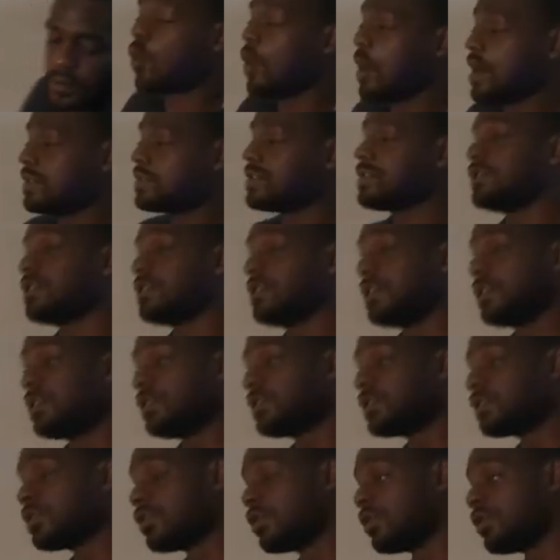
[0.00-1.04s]
The question
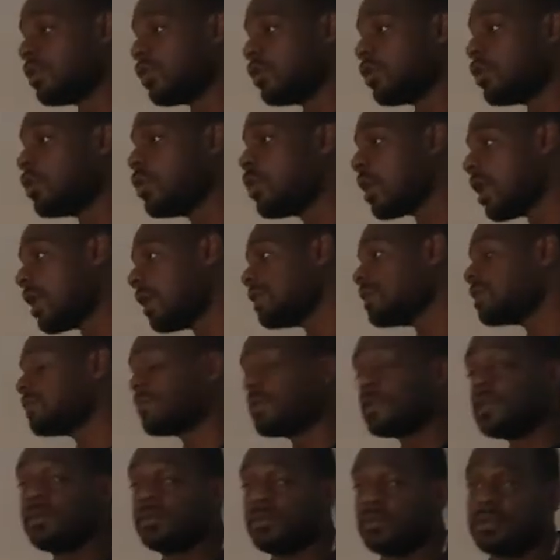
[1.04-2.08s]
is, who are his
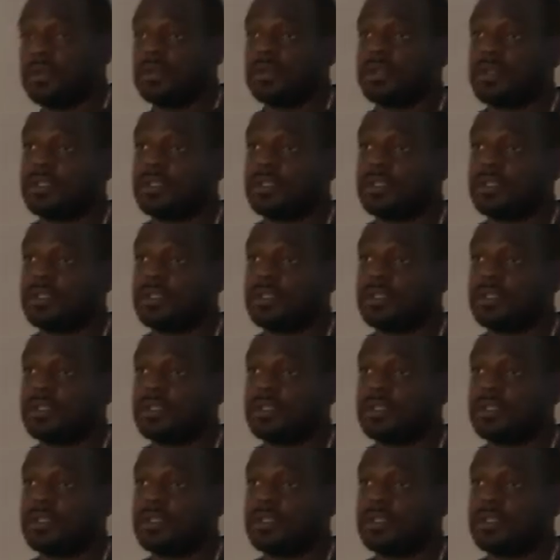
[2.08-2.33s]
people?